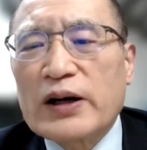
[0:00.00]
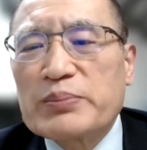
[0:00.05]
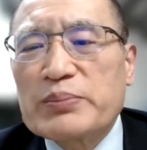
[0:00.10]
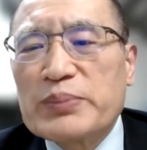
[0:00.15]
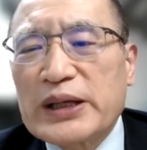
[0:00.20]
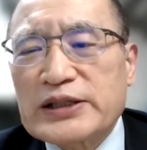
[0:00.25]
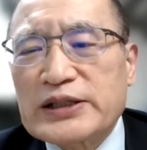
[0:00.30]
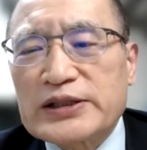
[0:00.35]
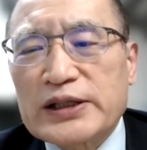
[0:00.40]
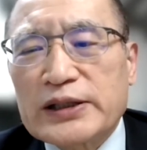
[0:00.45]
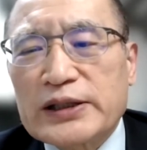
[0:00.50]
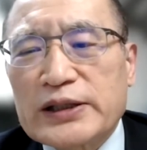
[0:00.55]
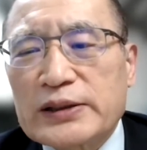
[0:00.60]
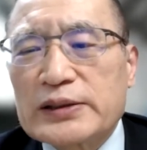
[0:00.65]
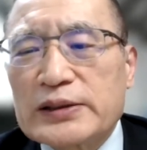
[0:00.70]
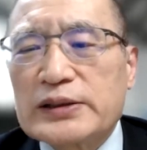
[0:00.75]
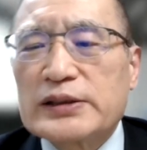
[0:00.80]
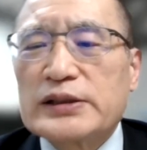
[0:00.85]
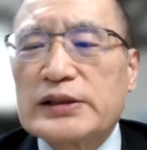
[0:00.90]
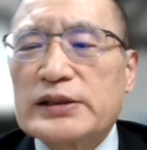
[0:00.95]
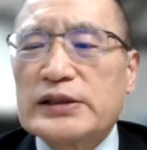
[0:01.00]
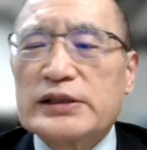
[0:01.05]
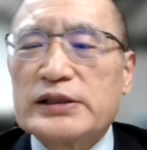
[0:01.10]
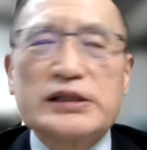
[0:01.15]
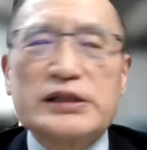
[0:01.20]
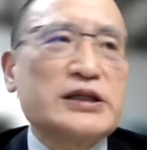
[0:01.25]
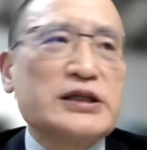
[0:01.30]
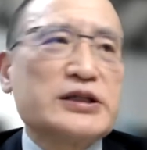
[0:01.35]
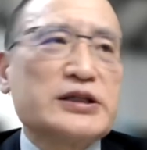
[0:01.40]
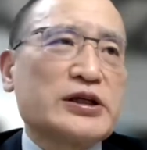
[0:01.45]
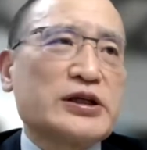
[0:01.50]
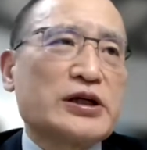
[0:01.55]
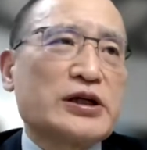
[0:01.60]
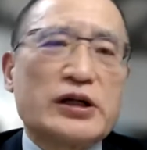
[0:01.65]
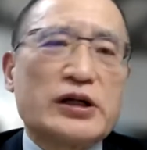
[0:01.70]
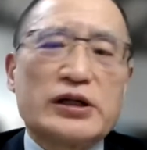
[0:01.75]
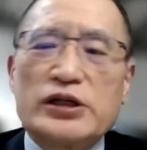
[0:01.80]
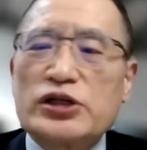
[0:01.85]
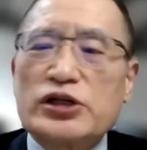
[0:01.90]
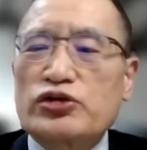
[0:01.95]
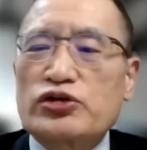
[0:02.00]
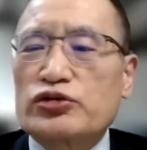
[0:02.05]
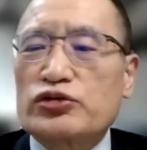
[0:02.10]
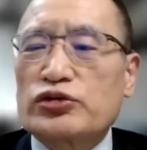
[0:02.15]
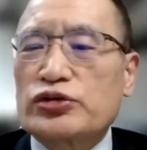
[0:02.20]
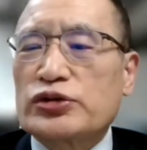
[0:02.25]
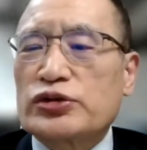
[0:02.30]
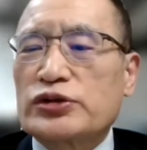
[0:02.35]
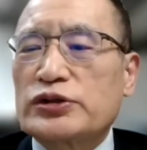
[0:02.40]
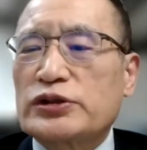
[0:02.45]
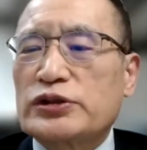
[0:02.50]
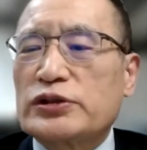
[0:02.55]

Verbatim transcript: mixing easier issues